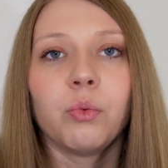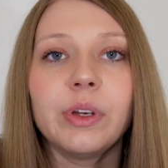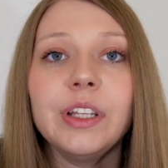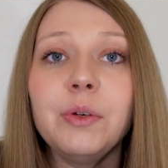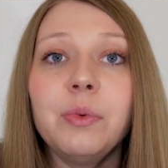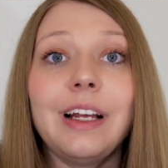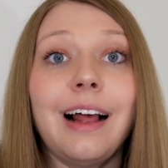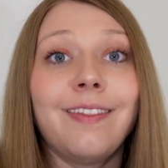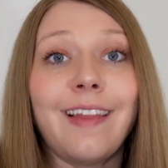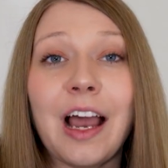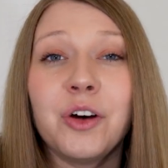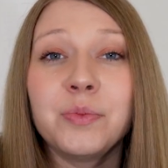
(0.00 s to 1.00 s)
Really what
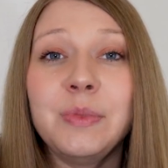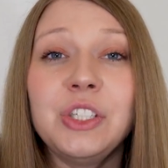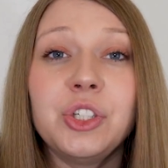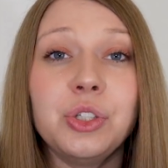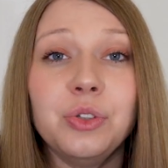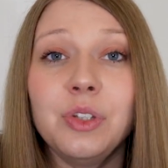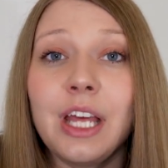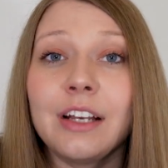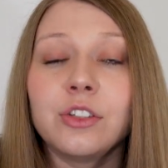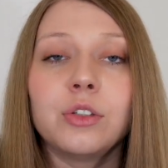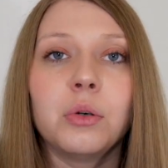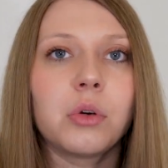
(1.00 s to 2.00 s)
allowed me to do
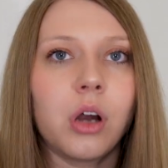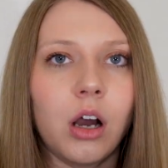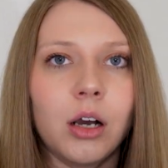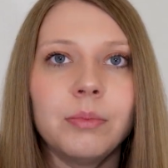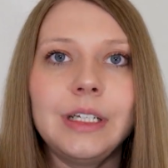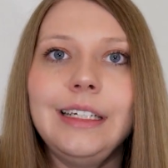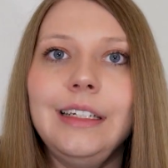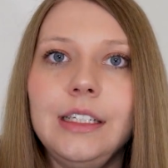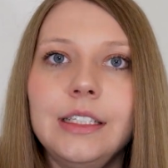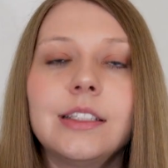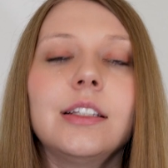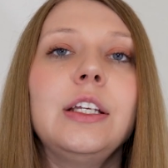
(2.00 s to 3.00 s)
that so calmly and
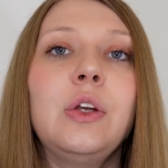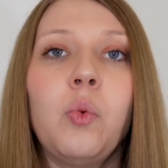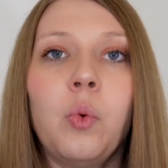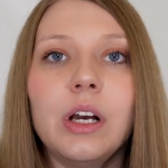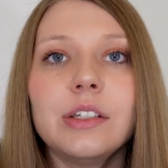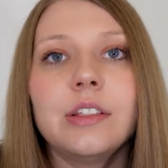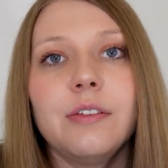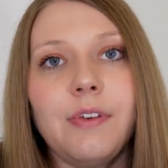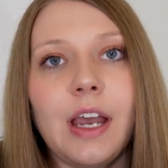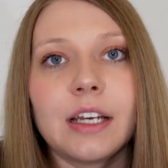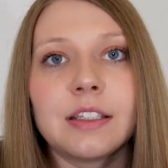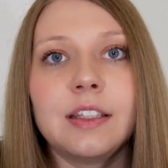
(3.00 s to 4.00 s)
easily was the
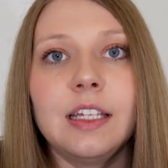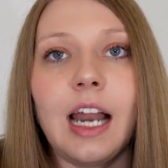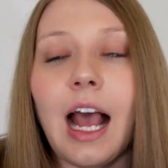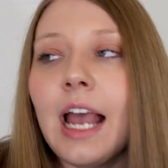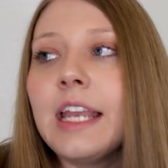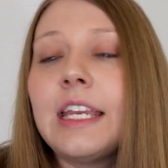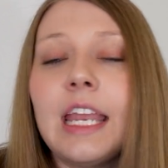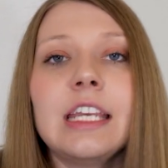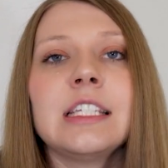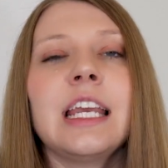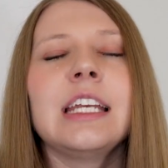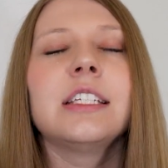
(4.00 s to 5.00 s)
fact that I
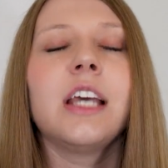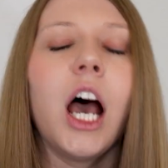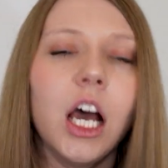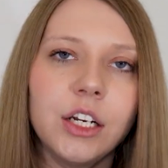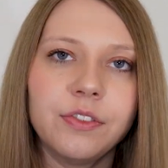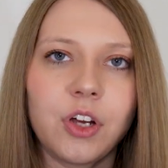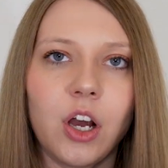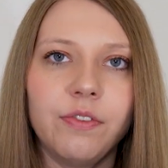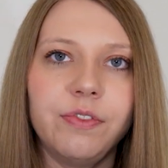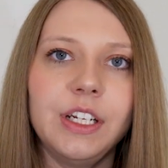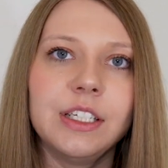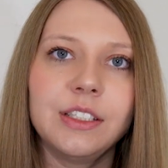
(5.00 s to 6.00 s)
gained a ton of
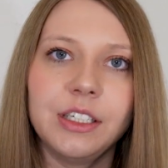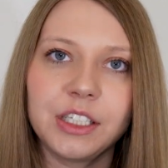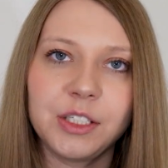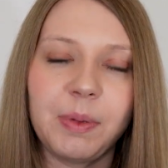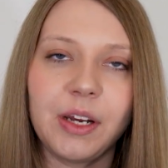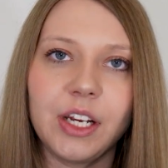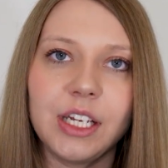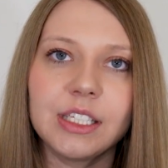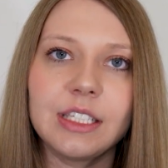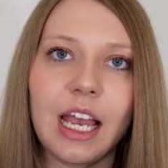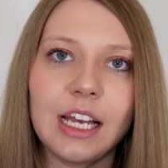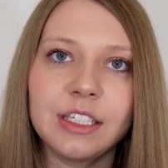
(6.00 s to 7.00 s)
confidence and
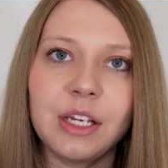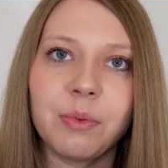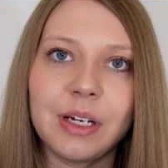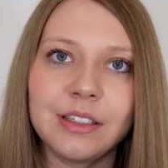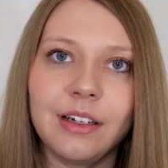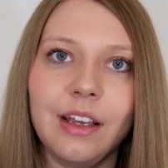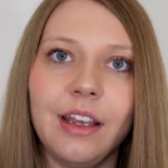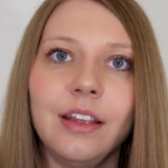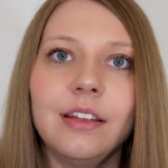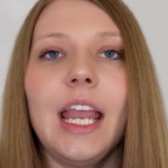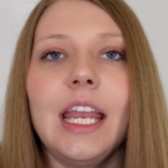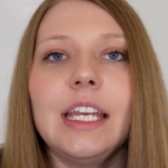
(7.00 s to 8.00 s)
experience as a
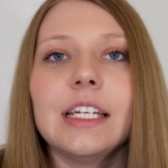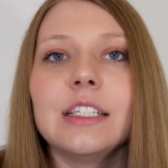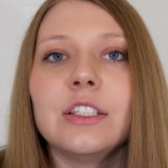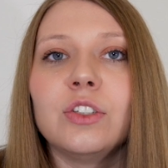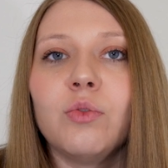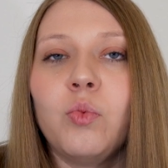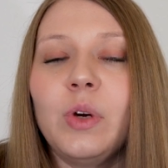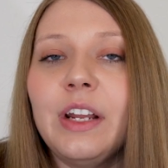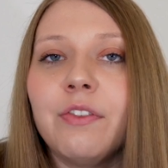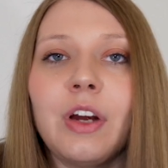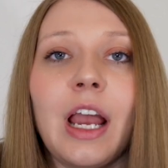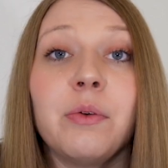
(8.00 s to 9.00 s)
resident. And
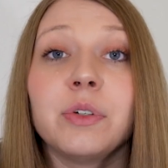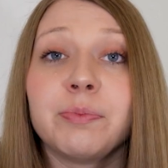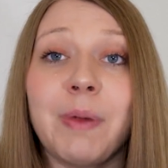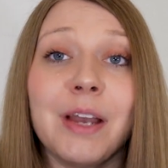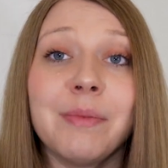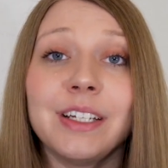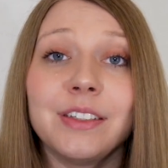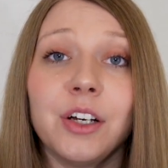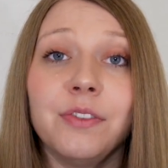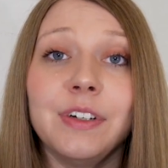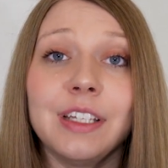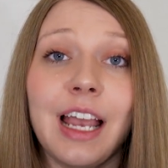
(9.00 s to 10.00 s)
whenever I was by
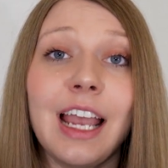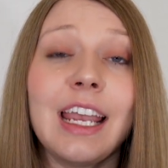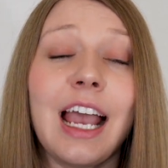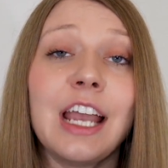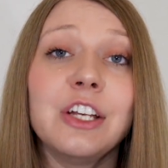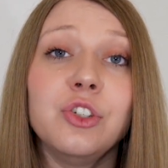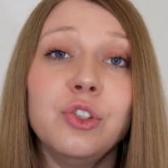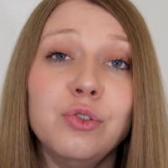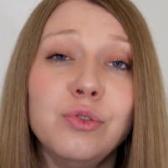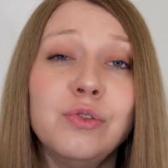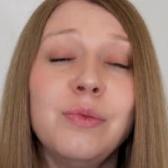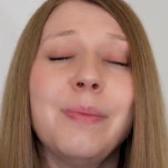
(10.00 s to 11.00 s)
myself at night, I
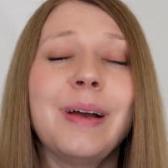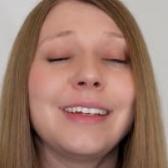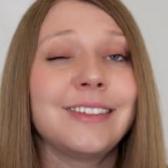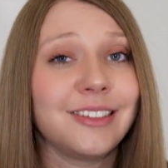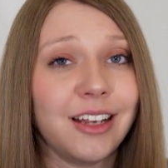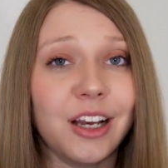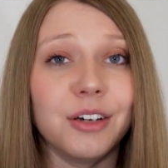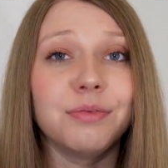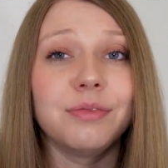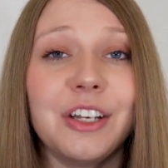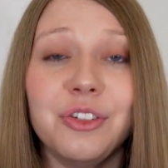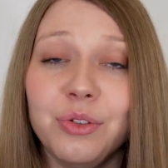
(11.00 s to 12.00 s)
knew my
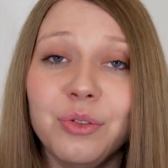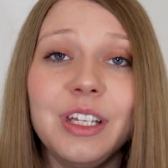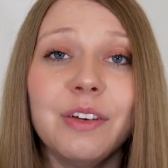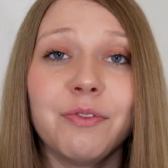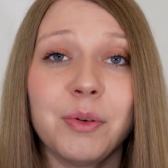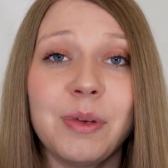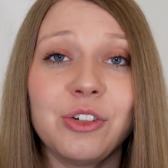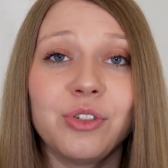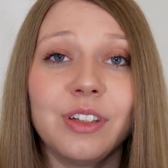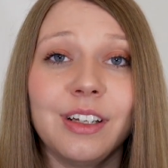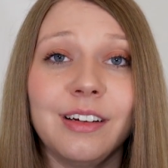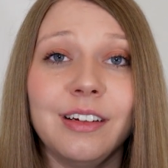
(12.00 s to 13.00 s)
stuff. I knew the
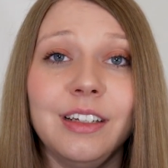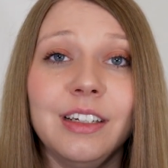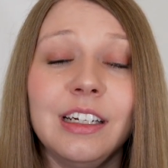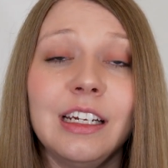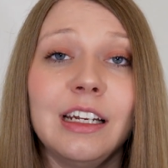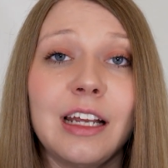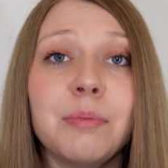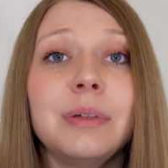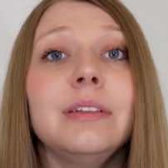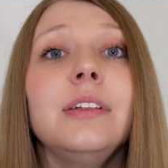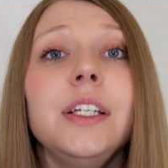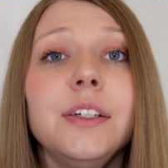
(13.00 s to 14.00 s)
information that I needed and I
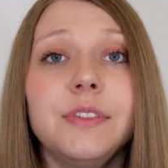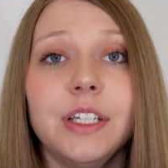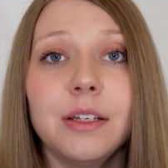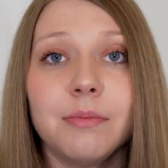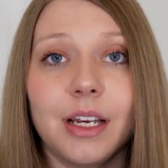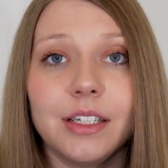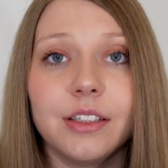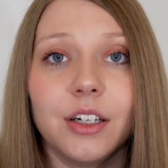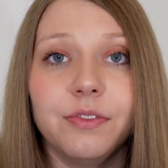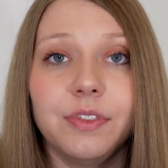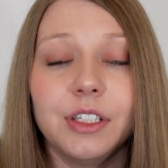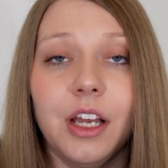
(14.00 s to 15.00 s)
believed in
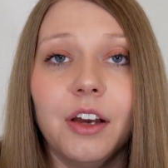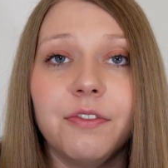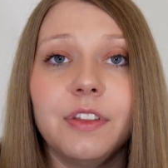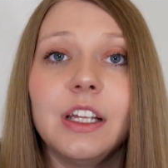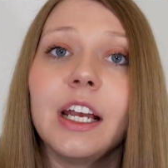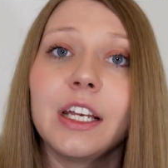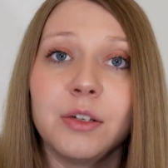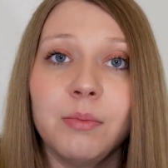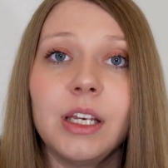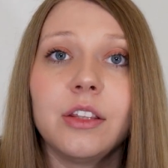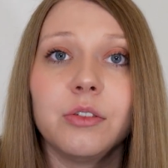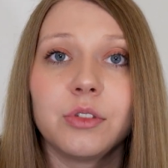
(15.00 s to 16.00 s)
myself enough that I could
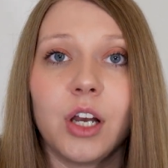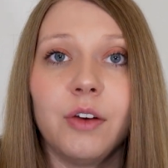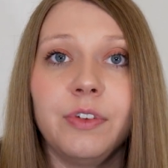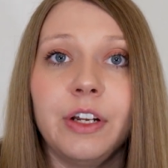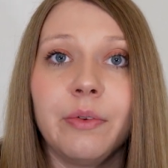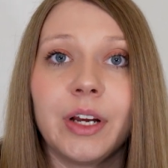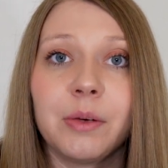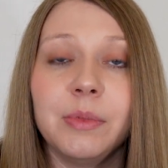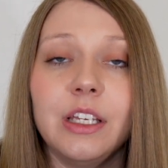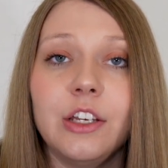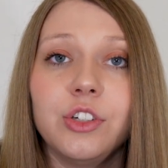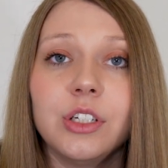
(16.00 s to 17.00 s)
make those confident
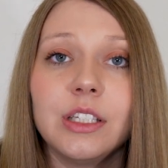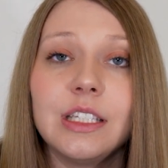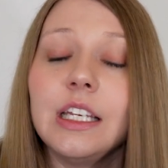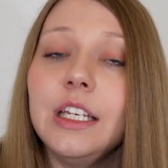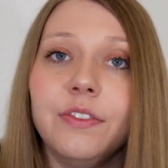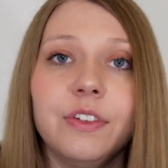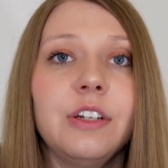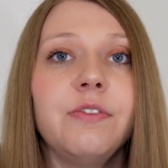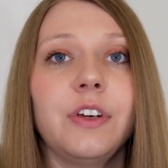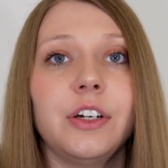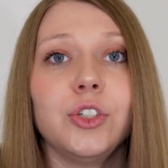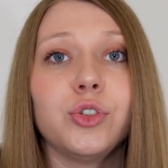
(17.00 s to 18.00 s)
recommendations even in
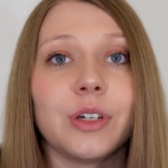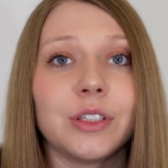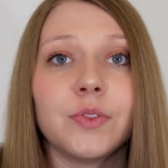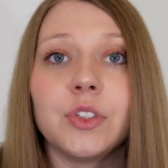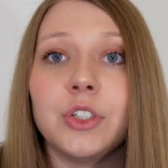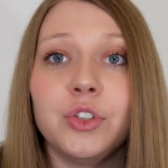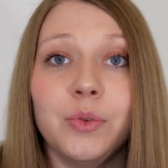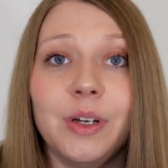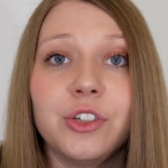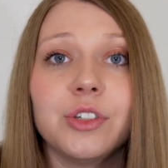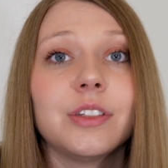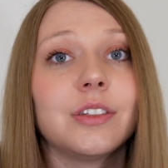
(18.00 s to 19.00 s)
very stressful
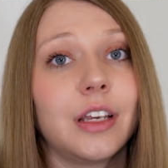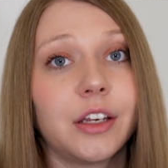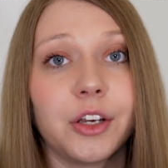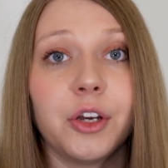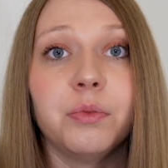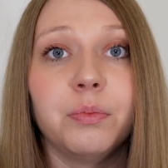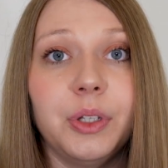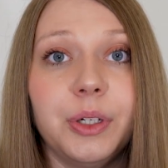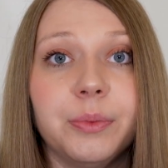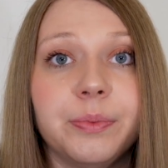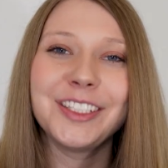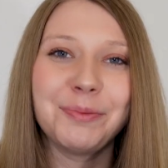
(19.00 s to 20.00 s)
situations like a code blue.
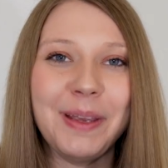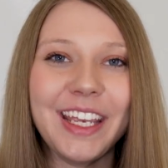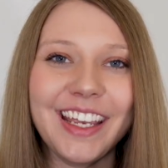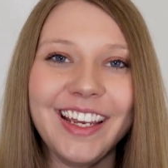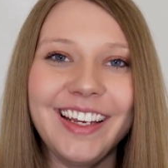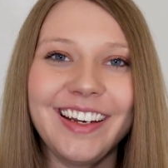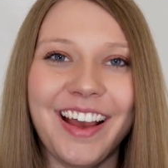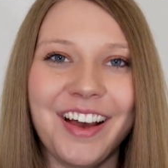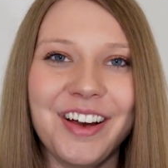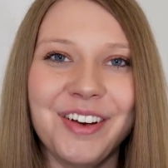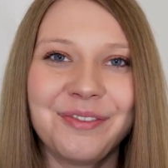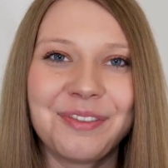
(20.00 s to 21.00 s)
Speaking
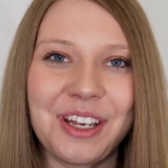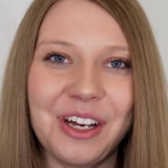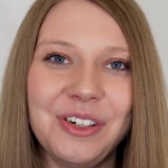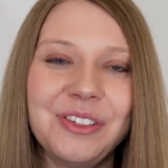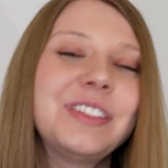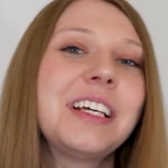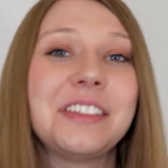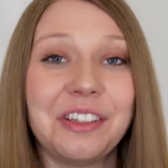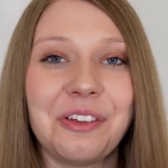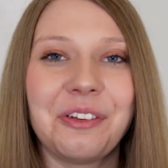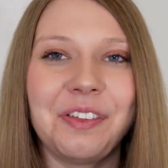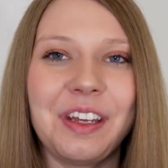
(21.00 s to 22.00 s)
of codes, that's
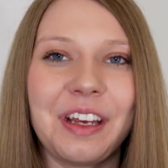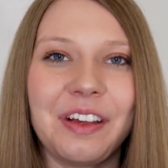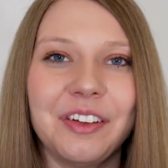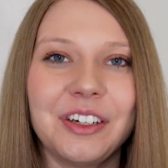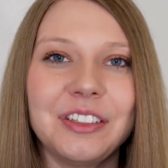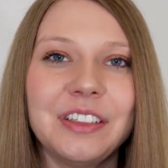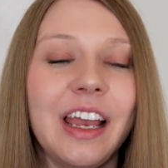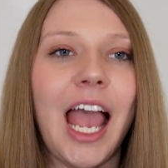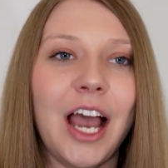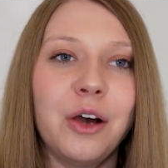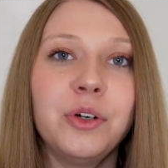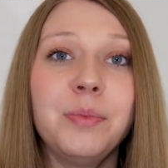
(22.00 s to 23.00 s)
another thing I learned.
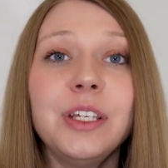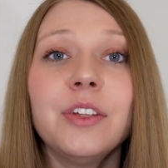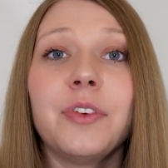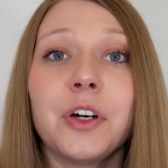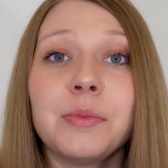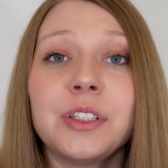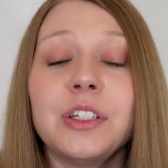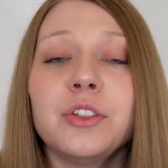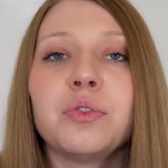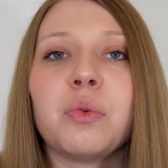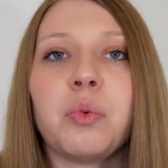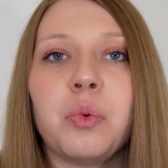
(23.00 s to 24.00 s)
How to be the
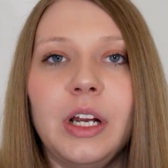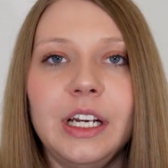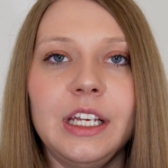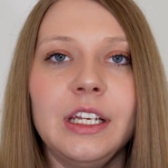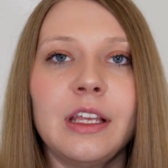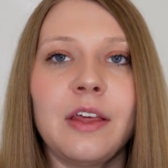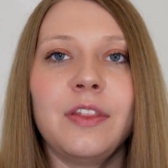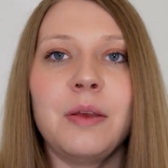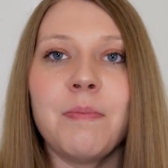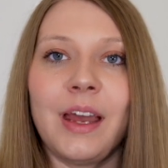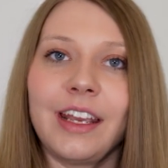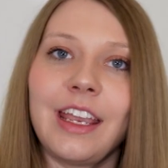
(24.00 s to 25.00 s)
pharmacist running the
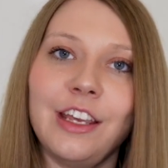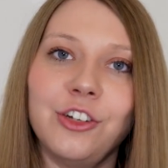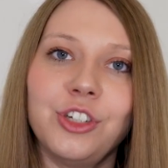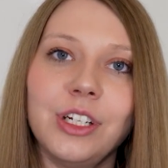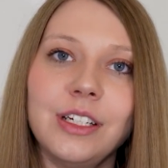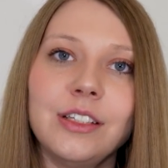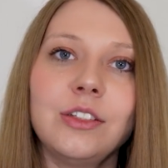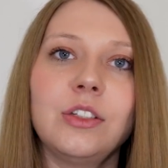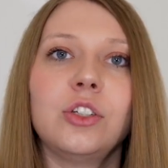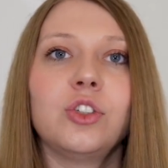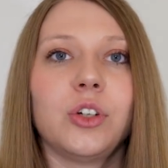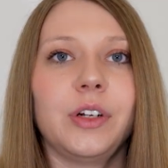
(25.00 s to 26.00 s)

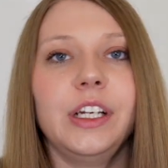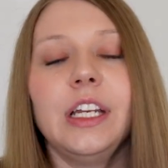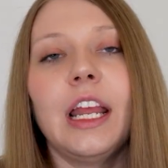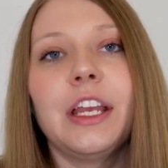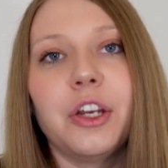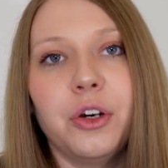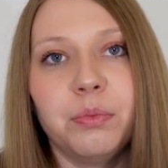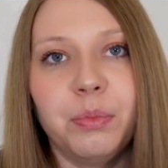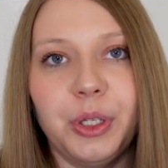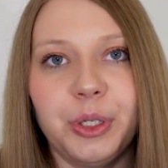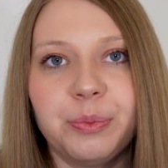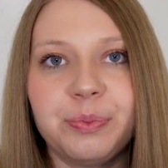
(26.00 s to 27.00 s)
medications during a code
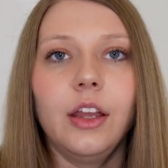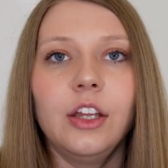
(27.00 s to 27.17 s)
blue.